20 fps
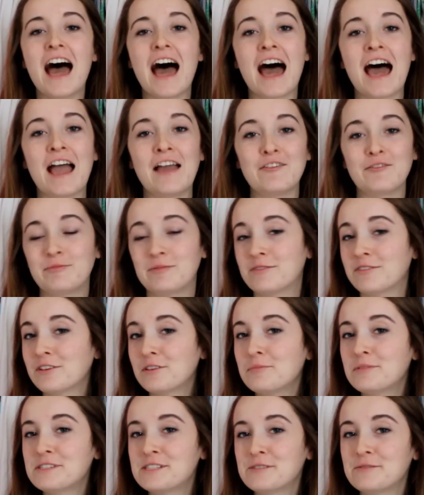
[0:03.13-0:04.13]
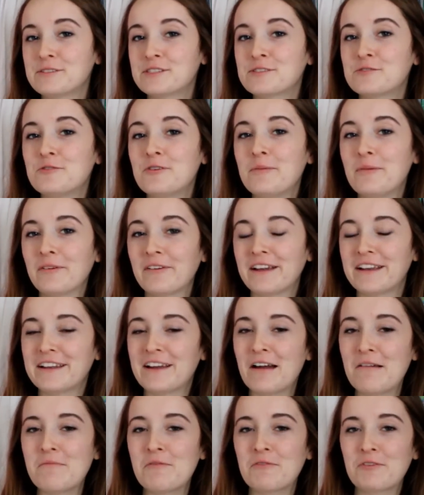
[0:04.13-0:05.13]
I've been really busy with school, but right
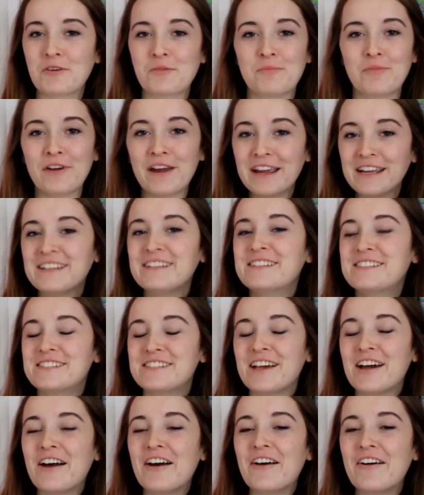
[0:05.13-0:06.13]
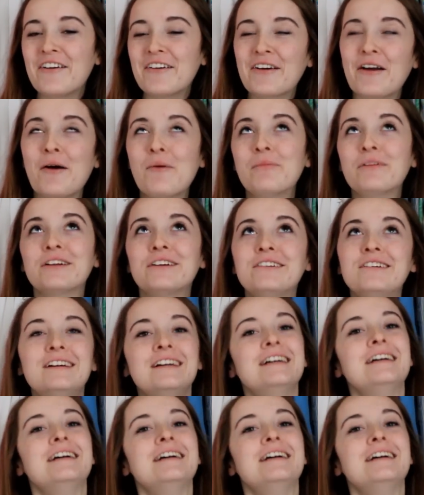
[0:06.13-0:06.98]
now I'm on winter break, so go blue.